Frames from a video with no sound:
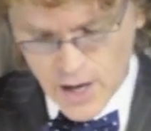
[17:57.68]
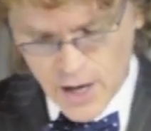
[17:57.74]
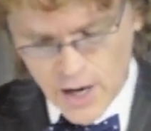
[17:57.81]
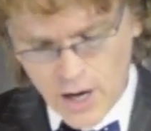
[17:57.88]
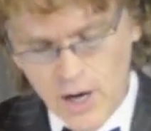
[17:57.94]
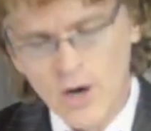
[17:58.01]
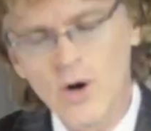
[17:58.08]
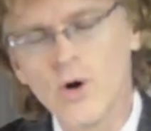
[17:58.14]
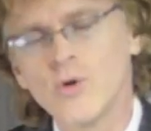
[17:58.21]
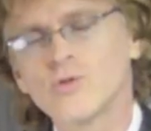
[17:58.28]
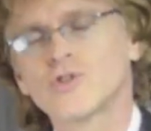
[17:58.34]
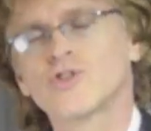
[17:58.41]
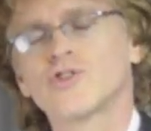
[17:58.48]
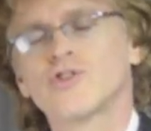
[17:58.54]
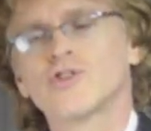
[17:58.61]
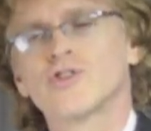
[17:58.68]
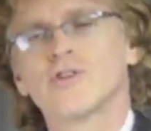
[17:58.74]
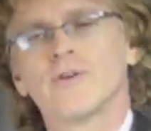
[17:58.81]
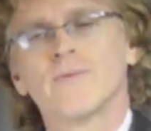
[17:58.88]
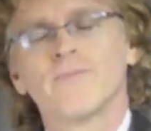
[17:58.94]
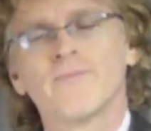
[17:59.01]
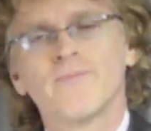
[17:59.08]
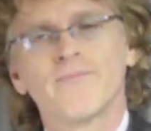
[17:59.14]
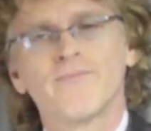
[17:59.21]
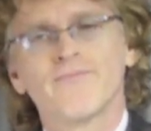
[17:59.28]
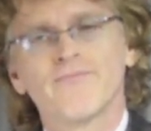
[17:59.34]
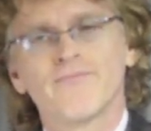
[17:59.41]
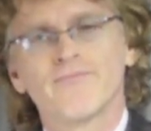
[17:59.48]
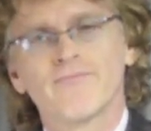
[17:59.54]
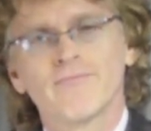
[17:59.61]
hosts
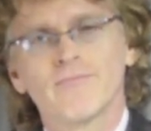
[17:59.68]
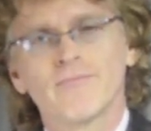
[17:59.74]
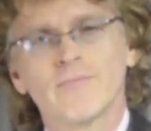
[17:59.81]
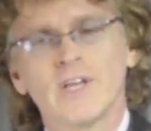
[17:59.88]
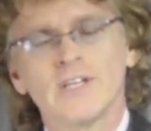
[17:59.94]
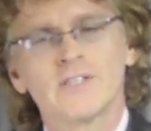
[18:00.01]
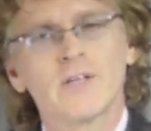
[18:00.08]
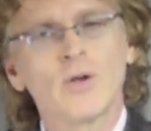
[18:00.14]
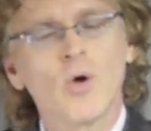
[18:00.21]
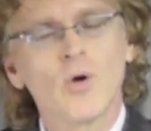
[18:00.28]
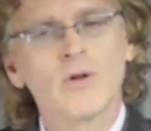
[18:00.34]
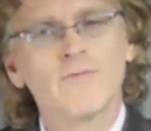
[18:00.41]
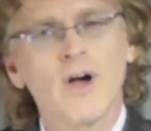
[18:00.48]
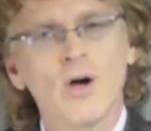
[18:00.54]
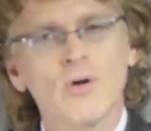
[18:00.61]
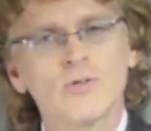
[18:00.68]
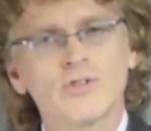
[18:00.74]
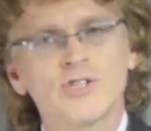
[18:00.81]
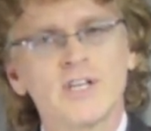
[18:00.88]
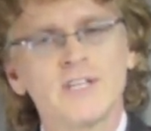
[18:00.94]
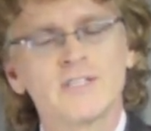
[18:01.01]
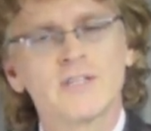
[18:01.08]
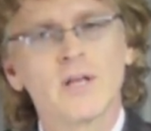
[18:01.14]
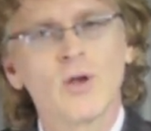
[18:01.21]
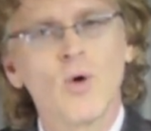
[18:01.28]
he's the Lord of hosts he's the